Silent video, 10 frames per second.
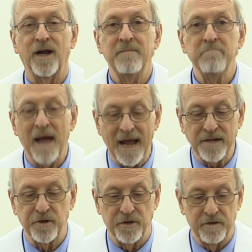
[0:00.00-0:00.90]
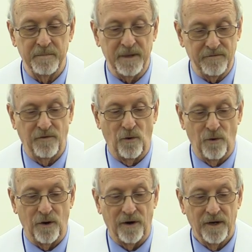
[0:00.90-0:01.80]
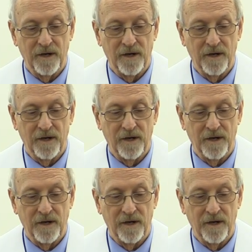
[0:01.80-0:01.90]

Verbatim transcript: imagined before.